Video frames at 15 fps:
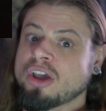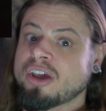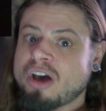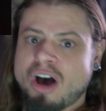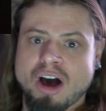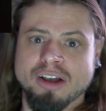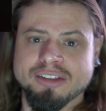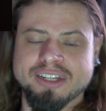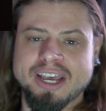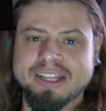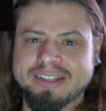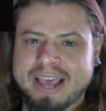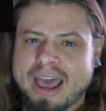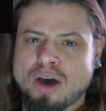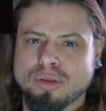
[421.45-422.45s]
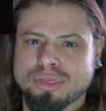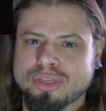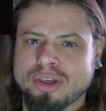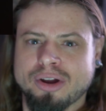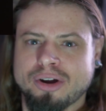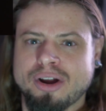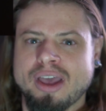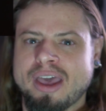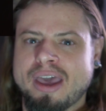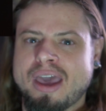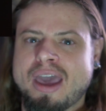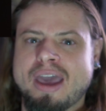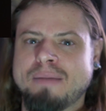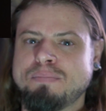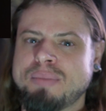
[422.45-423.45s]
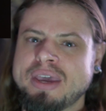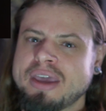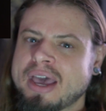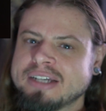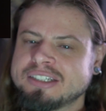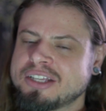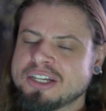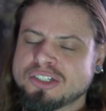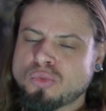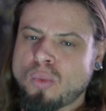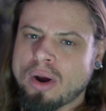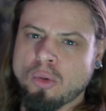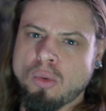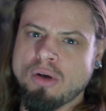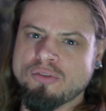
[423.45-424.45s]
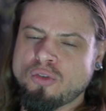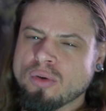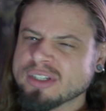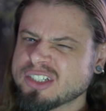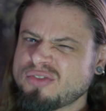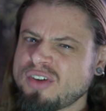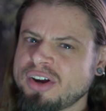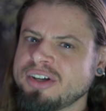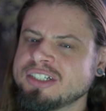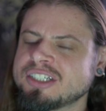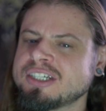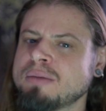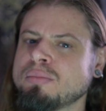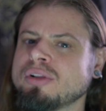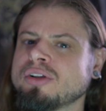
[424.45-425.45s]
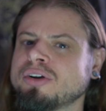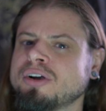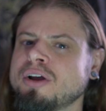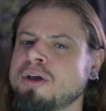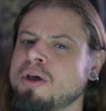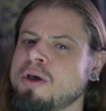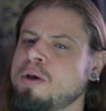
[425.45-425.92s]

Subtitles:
content out there, and being as this werewolf was very similar,